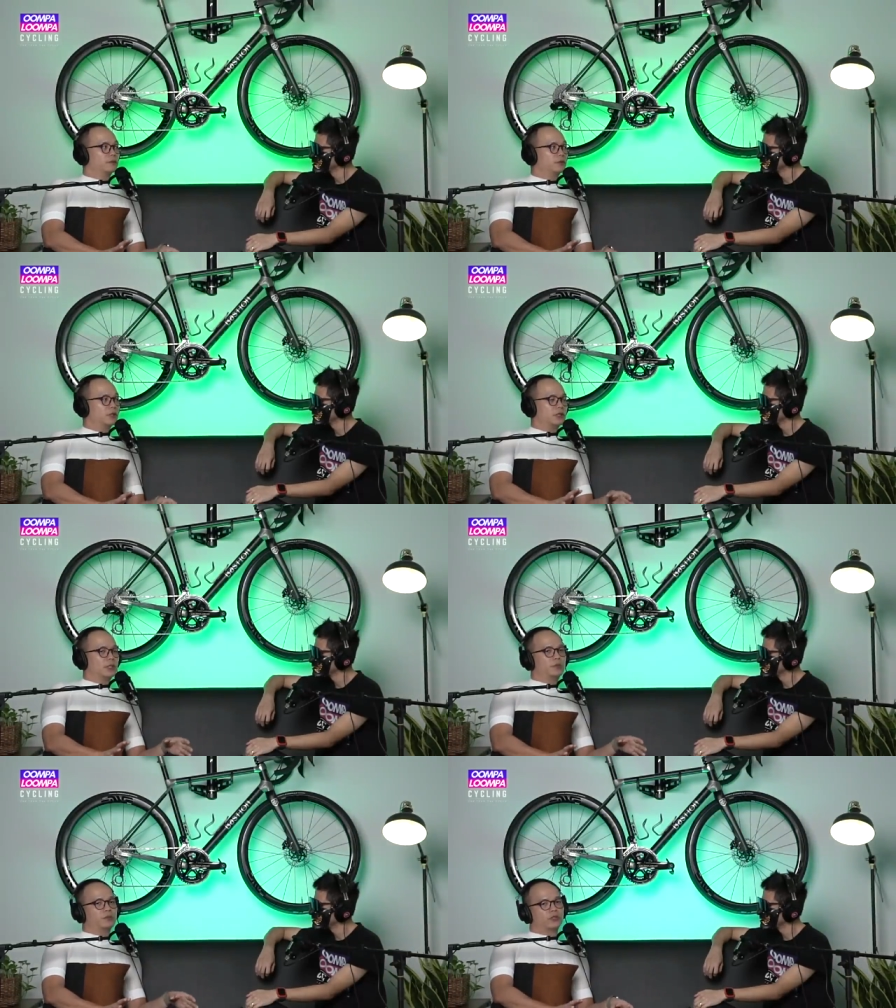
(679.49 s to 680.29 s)
So the
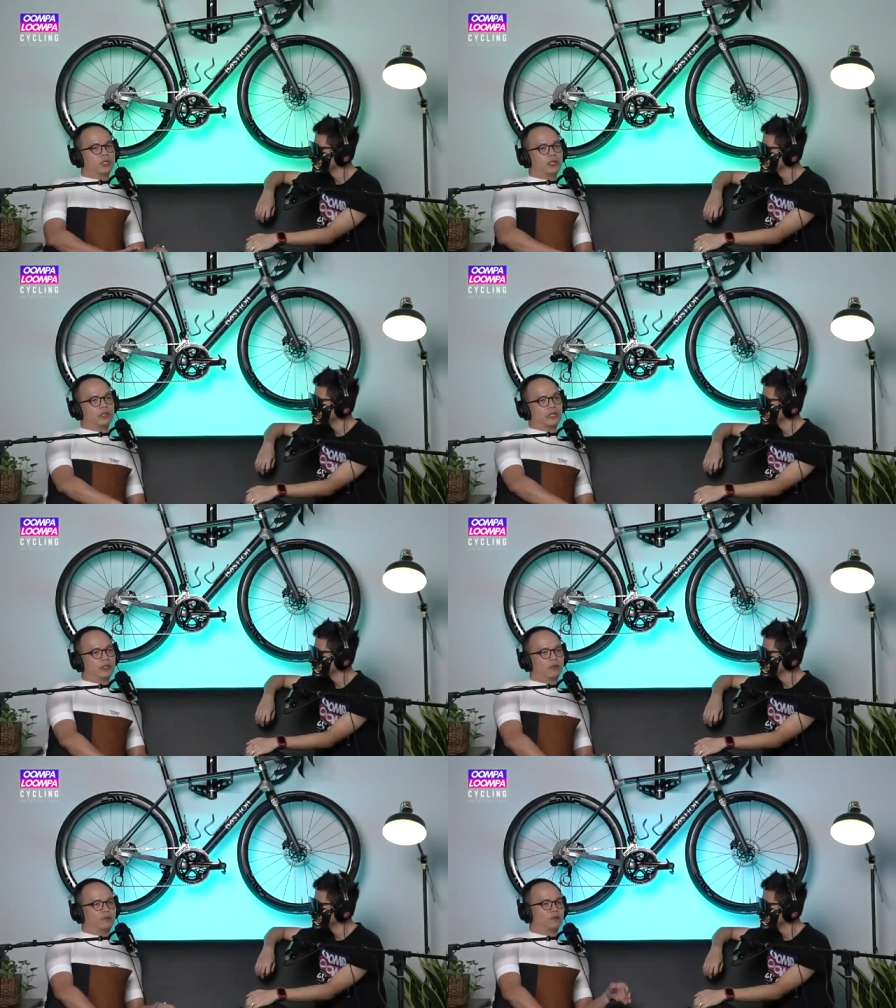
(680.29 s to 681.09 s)
demon project is
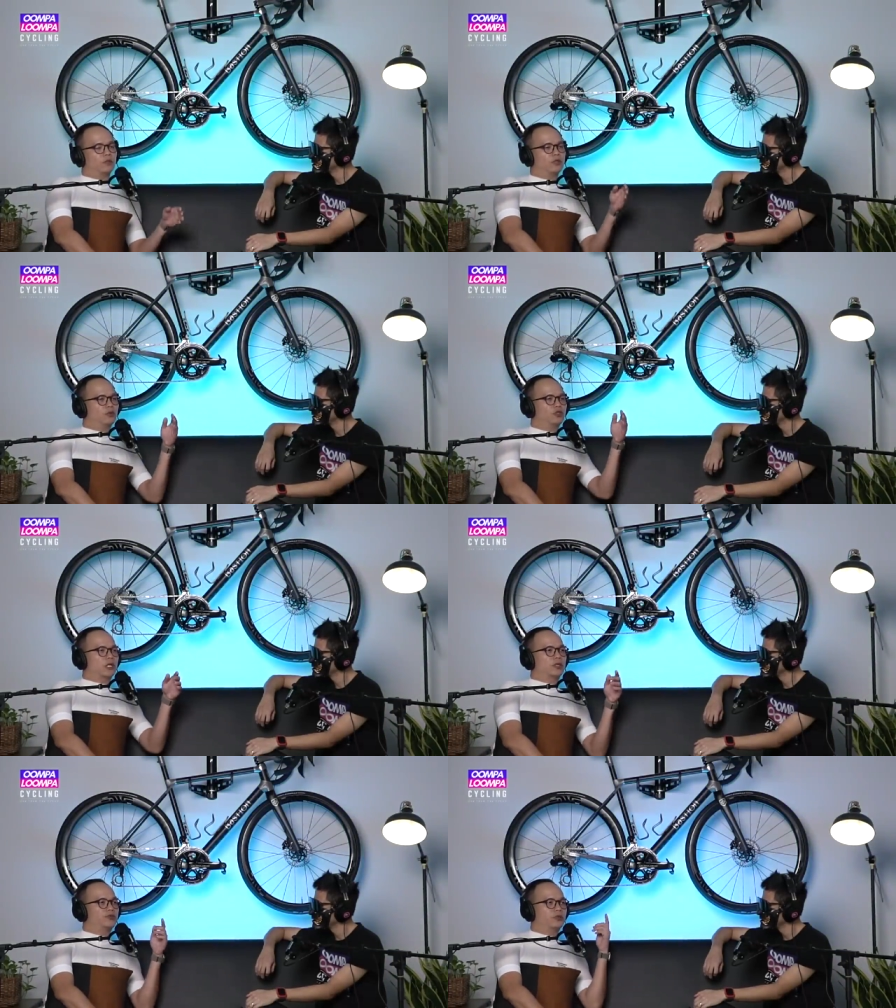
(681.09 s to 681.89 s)
like
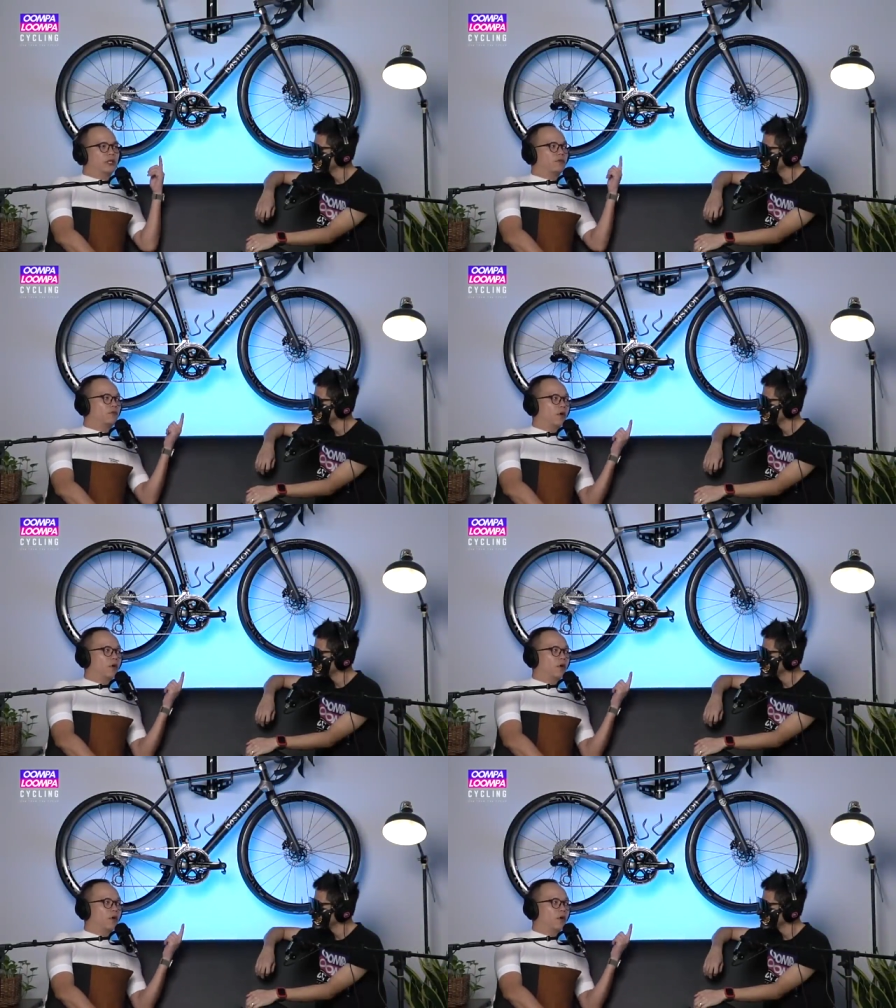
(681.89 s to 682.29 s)
each country only have